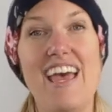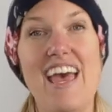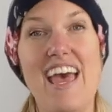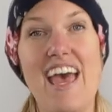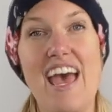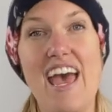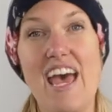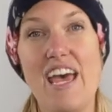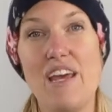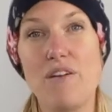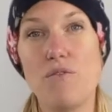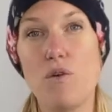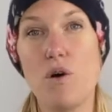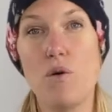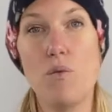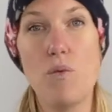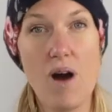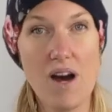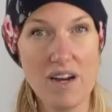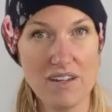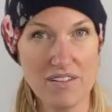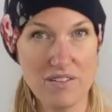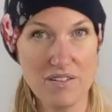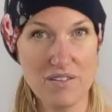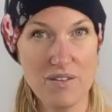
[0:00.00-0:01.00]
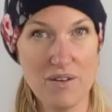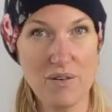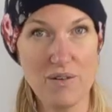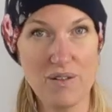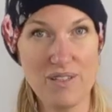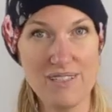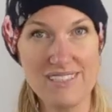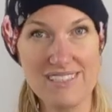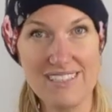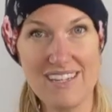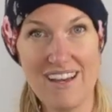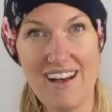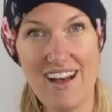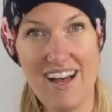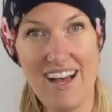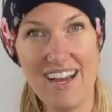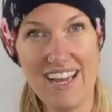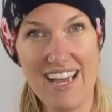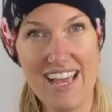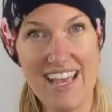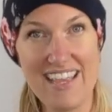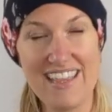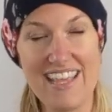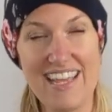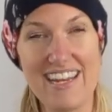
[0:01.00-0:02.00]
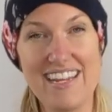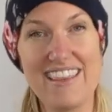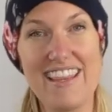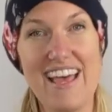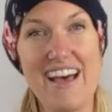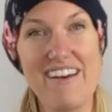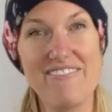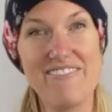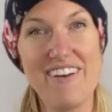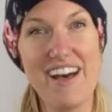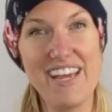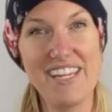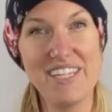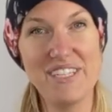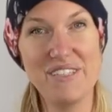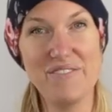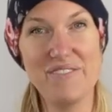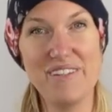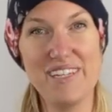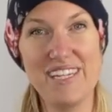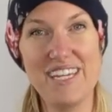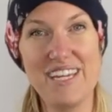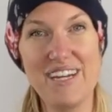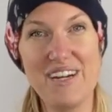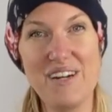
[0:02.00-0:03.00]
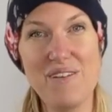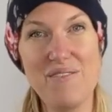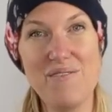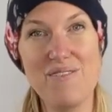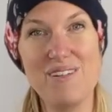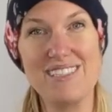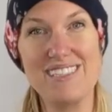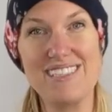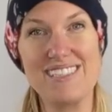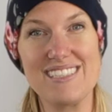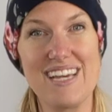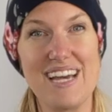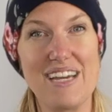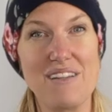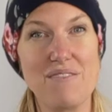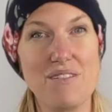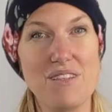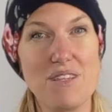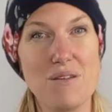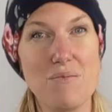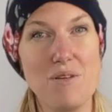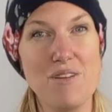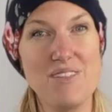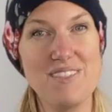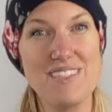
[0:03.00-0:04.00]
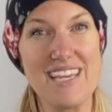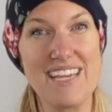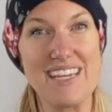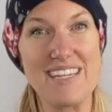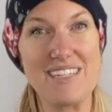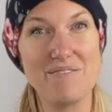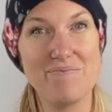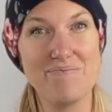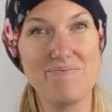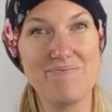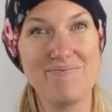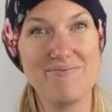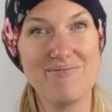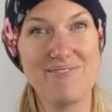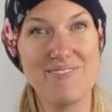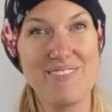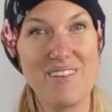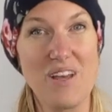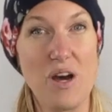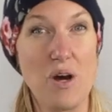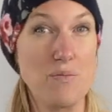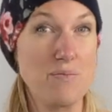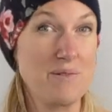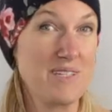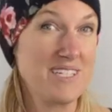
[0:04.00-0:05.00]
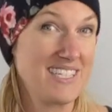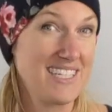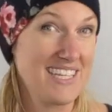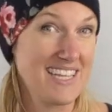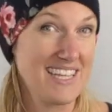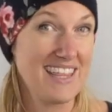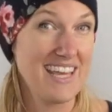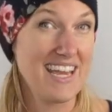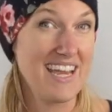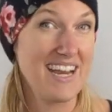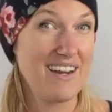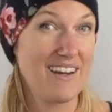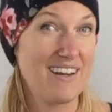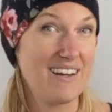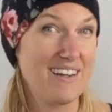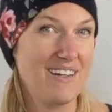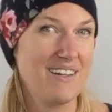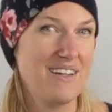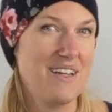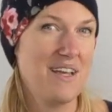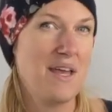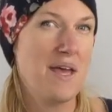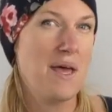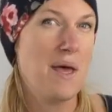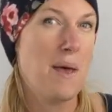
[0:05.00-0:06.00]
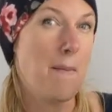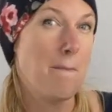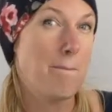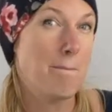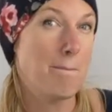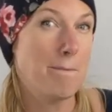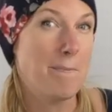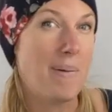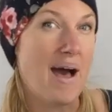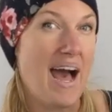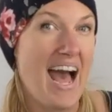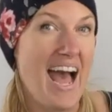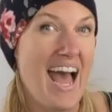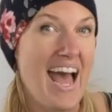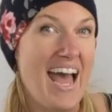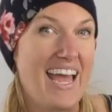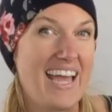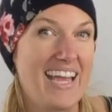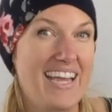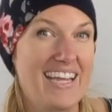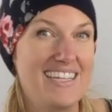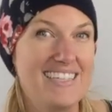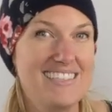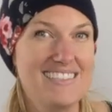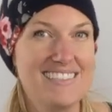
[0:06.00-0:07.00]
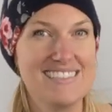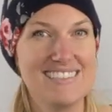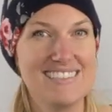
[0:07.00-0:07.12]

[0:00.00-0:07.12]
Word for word: and we'll walk through the whole song. And then in that final video, we'll sign with the music. Hope to see you there. Bye.